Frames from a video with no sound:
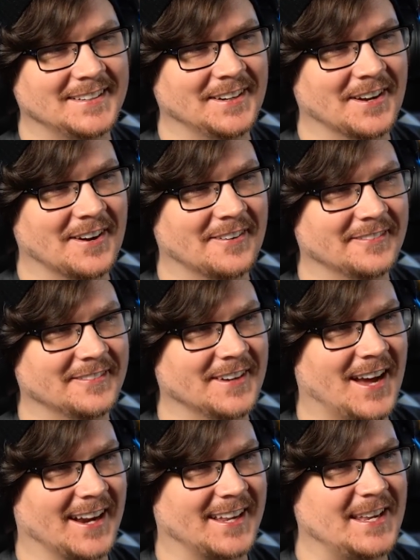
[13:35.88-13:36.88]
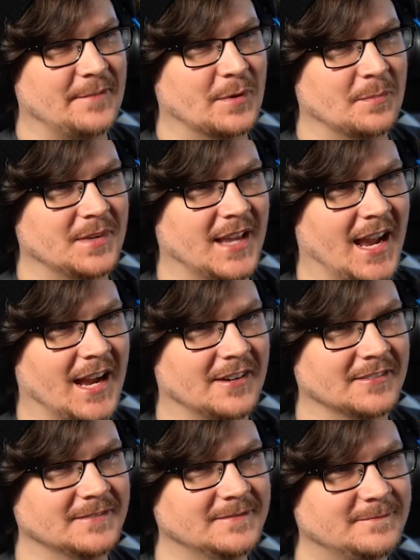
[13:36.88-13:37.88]
you know, not keep him
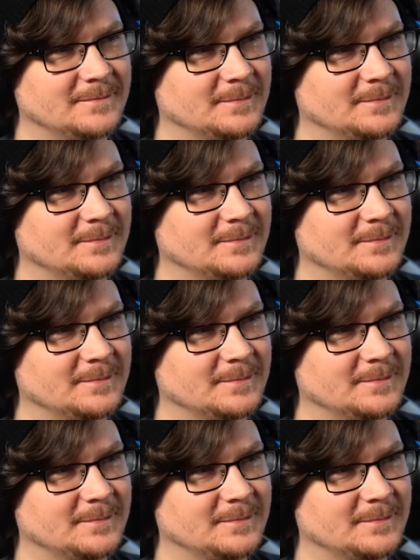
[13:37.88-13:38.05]
down.